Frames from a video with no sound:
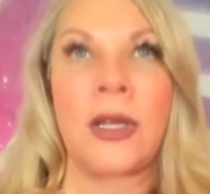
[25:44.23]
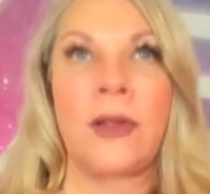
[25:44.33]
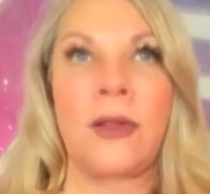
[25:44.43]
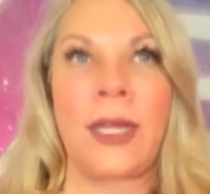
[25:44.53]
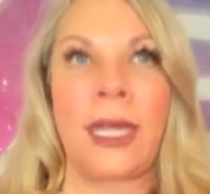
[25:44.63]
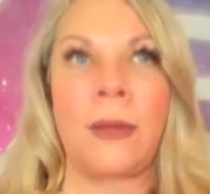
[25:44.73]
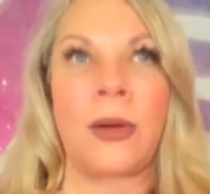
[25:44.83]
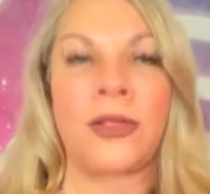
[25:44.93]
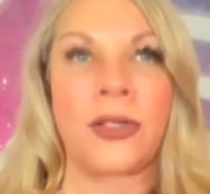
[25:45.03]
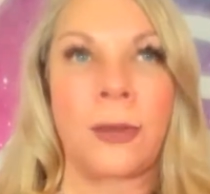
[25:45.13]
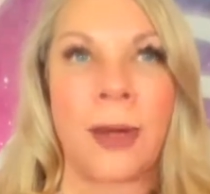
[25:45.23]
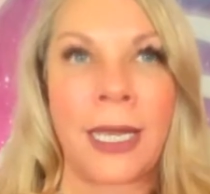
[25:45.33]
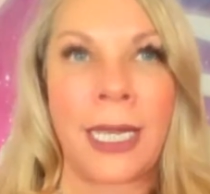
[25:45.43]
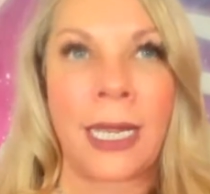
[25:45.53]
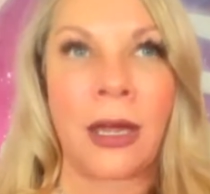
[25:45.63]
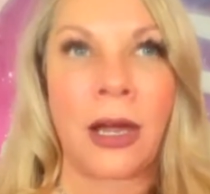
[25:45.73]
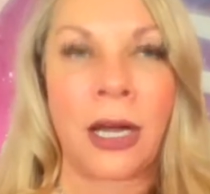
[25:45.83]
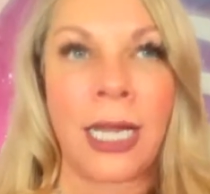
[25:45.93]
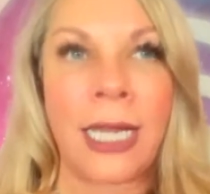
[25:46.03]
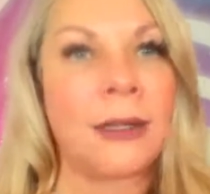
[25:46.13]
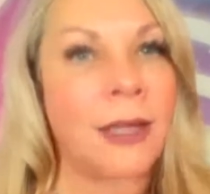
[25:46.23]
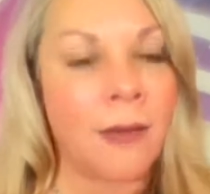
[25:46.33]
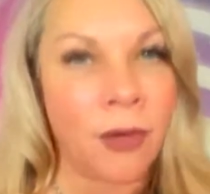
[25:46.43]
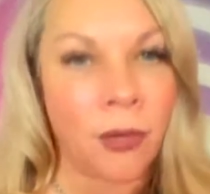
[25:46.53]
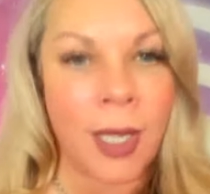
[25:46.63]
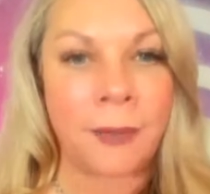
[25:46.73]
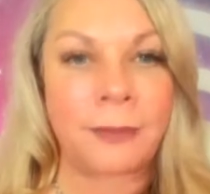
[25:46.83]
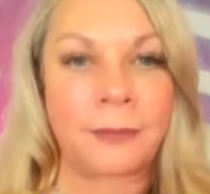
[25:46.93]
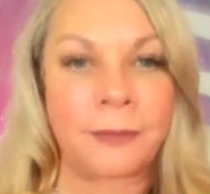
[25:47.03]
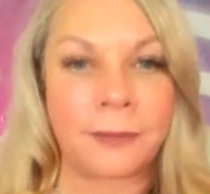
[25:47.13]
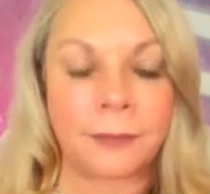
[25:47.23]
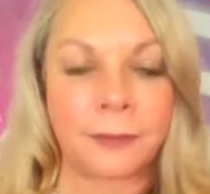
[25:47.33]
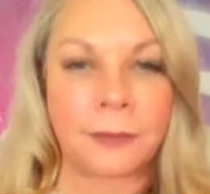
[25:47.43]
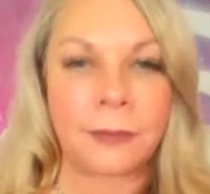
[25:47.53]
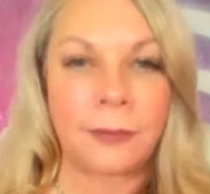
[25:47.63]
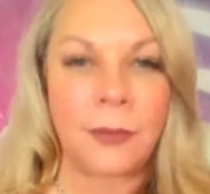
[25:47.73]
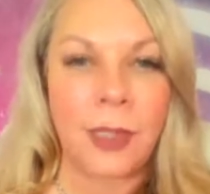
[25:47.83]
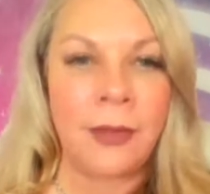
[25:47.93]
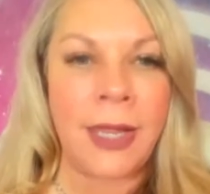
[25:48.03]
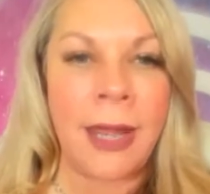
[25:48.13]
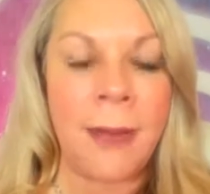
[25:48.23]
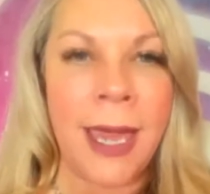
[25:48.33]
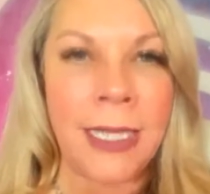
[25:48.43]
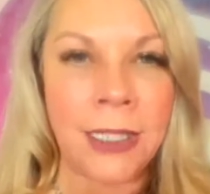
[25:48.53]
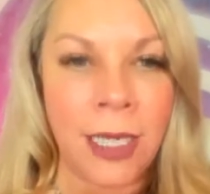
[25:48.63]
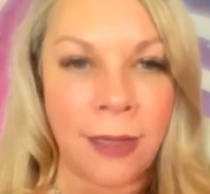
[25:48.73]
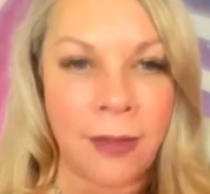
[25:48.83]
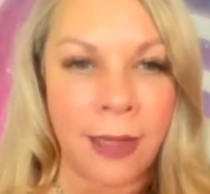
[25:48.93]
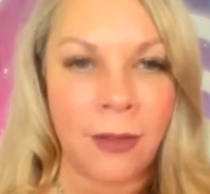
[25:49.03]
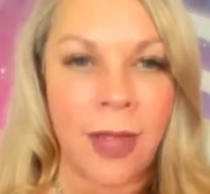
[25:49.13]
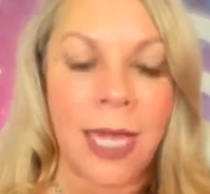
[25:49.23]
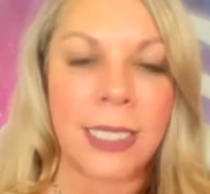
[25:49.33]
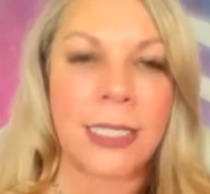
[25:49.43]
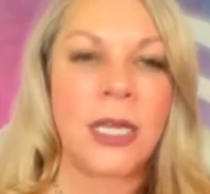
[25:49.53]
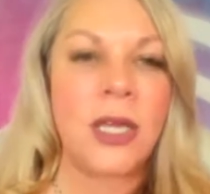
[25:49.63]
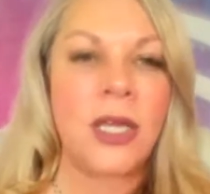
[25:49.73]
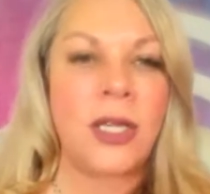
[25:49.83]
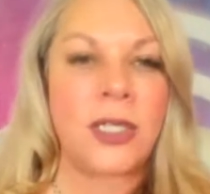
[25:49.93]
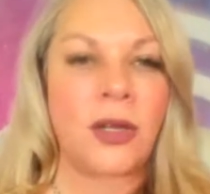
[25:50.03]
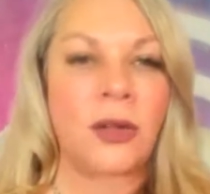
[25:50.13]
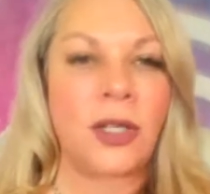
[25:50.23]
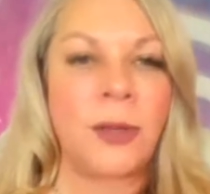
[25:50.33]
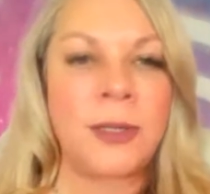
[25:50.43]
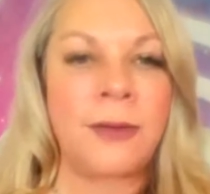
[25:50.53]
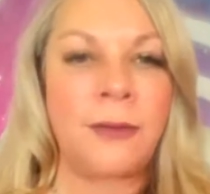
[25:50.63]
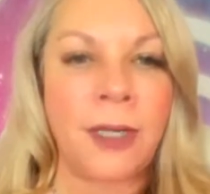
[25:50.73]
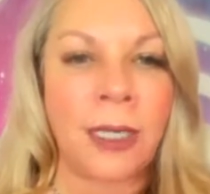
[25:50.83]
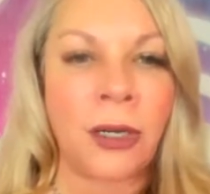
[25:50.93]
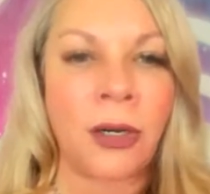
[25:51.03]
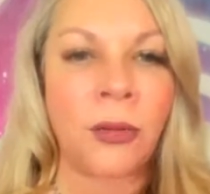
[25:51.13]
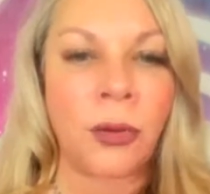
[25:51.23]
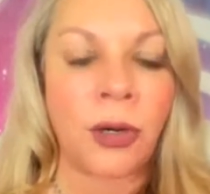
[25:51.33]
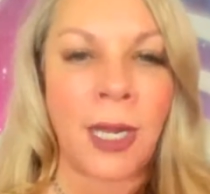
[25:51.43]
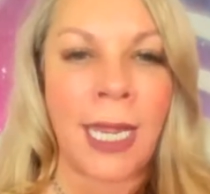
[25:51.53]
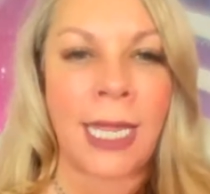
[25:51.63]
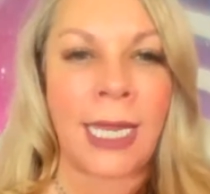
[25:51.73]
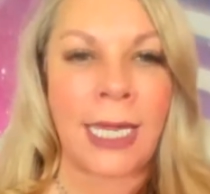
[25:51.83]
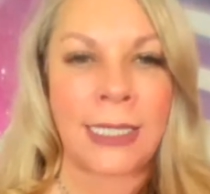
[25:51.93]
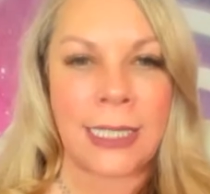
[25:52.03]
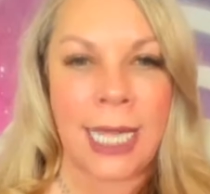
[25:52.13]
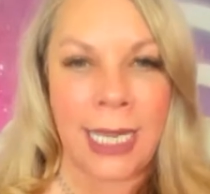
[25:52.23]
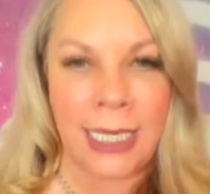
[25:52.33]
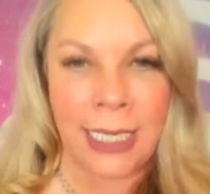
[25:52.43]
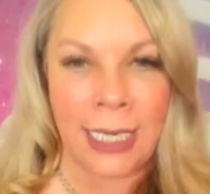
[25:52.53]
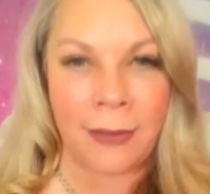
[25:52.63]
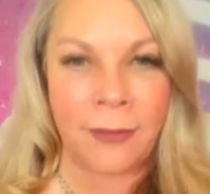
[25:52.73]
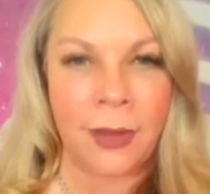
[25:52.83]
the emotional body are in level 1 that I pass on in that class. So loops of fear, worry, and anxiety.